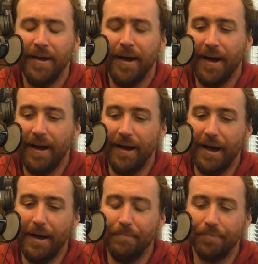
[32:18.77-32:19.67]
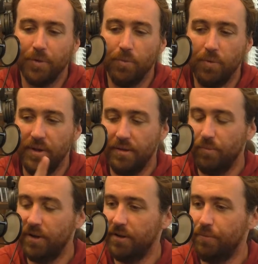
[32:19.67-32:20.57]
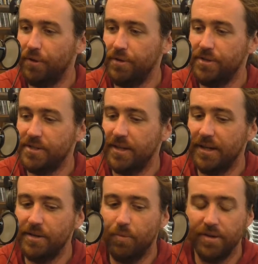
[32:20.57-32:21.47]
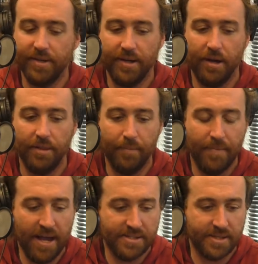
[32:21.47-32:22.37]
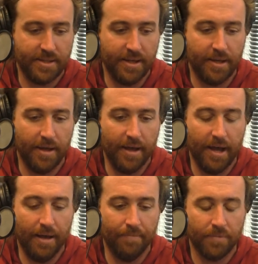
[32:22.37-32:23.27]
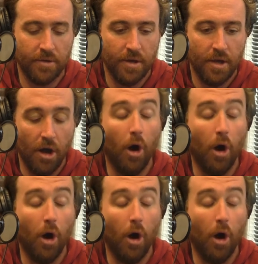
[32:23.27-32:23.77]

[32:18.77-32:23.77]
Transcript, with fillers: No, I agree. Um, and then one other point you just said that you wanted to hit on the mask thing. Um, mm-hmm.